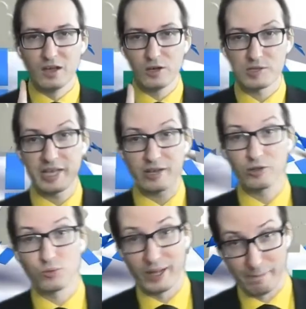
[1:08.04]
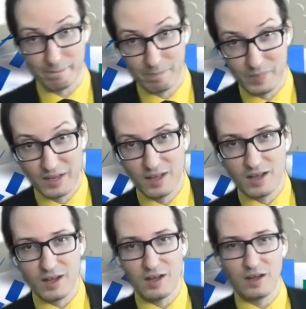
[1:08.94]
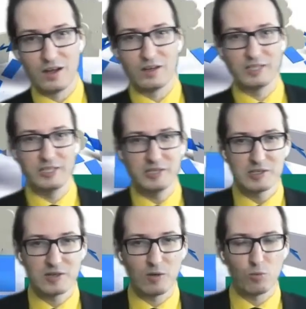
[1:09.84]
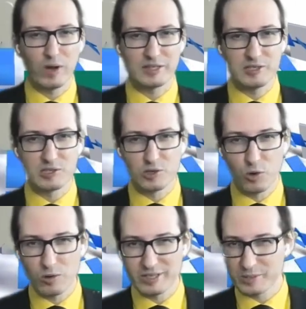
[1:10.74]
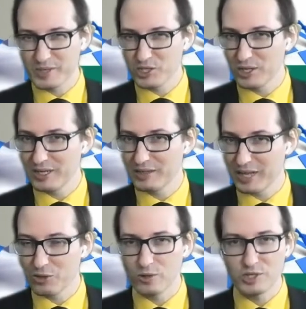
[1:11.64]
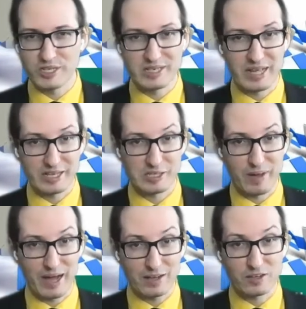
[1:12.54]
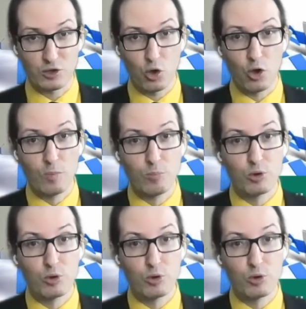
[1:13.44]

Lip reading: A second way is what is called, especially in technologies like Spark, a